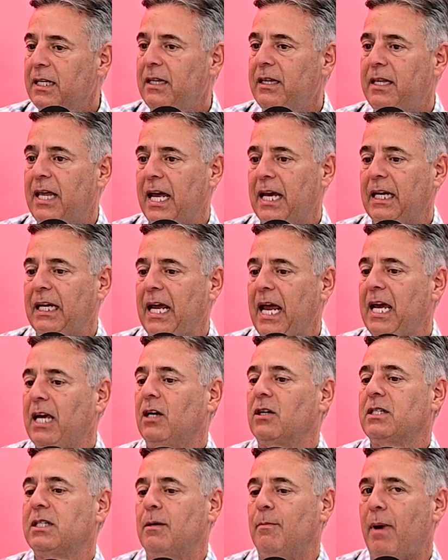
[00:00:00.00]
Did they
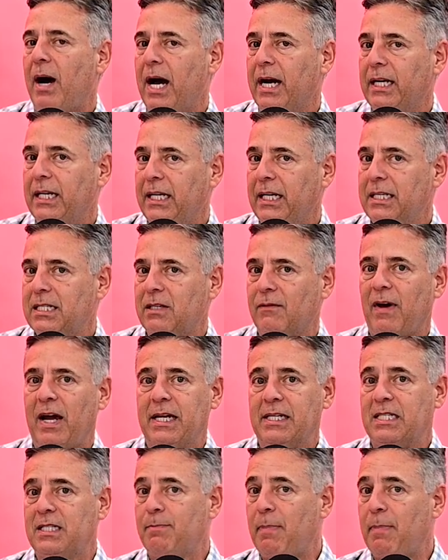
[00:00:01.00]
cater to my needs if I had